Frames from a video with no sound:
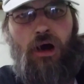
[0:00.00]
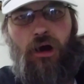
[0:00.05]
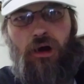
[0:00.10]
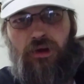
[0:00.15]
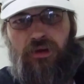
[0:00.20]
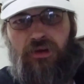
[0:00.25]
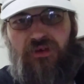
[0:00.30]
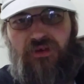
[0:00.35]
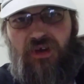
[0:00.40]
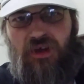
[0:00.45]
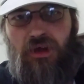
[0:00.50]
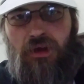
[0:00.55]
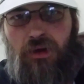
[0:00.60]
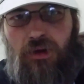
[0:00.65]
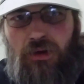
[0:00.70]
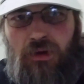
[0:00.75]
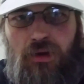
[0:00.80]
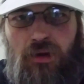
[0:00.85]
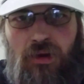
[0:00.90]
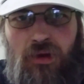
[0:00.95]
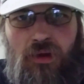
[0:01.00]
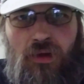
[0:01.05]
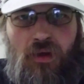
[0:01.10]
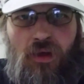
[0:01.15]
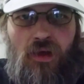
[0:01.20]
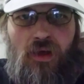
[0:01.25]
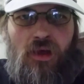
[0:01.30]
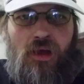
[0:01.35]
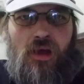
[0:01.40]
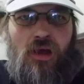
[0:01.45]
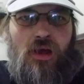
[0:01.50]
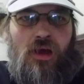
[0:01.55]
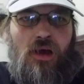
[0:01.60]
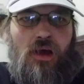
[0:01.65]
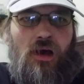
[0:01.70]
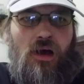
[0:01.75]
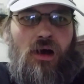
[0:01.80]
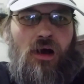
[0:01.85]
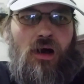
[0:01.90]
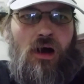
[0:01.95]
Until
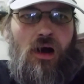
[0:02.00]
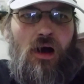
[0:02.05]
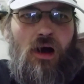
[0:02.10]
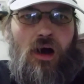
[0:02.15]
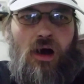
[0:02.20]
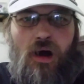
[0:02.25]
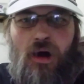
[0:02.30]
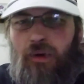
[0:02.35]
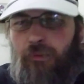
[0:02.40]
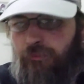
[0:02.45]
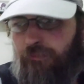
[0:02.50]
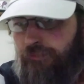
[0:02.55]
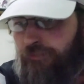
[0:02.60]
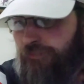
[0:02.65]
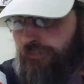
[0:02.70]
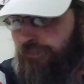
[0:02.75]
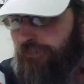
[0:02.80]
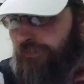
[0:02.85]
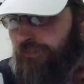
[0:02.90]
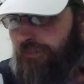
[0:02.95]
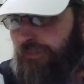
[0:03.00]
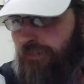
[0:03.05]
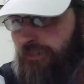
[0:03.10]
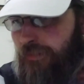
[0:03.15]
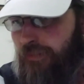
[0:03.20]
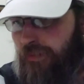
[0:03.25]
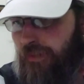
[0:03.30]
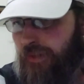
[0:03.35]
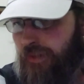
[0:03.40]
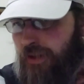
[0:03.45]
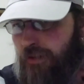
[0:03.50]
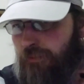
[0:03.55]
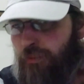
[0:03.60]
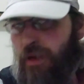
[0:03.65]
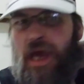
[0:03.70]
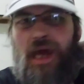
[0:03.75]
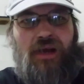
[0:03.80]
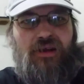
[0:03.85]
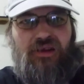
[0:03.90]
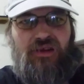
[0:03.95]
um
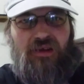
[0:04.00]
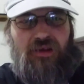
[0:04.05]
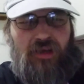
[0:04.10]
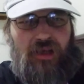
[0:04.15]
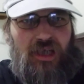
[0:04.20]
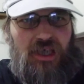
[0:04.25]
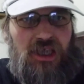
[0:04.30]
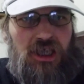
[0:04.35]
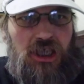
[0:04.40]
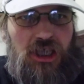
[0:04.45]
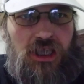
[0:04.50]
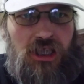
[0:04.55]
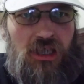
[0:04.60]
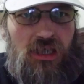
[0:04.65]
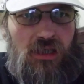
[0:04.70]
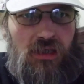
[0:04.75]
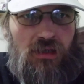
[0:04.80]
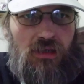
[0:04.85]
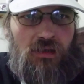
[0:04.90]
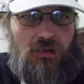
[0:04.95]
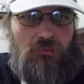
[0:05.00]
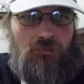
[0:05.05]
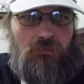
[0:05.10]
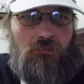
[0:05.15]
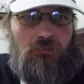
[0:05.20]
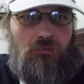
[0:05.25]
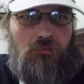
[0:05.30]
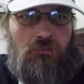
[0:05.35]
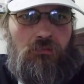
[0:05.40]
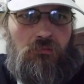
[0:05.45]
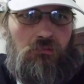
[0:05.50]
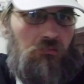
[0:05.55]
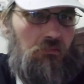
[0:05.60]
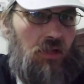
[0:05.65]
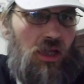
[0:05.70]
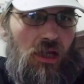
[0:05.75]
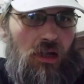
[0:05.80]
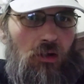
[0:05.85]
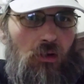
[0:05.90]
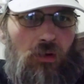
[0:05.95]
Paxton Lynch,
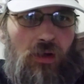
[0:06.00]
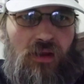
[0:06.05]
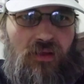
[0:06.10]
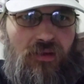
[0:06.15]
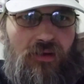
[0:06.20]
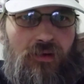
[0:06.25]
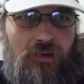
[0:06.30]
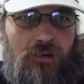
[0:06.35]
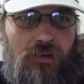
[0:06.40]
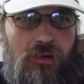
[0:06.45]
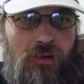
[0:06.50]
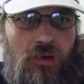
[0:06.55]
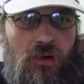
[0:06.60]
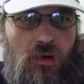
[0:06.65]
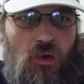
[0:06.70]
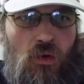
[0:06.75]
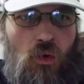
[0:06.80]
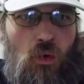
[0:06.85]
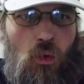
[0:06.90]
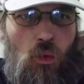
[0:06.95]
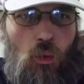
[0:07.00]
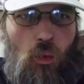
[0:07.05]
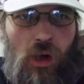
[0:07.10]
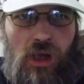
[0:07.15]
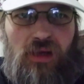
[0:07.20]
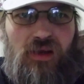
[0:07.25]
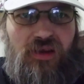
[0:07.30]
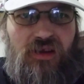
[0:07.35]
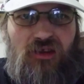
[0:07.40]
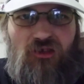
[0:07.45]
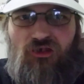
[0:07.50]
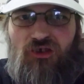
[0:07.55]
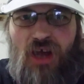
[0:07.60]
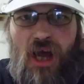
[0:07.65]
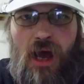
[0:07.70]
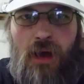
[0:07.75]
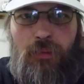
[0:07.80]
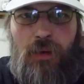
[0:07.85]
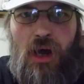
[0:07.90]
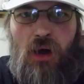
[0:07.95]
you know, either wins the
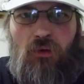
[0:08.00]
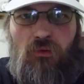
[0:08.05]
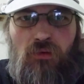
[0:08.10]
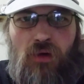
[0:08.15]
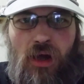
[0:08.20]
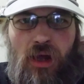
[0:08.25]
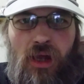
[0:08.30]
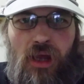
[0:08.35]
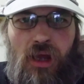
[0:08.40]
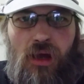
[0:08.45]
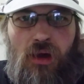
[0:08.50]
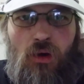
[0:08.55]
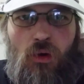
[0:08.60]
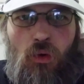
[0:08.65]
job outright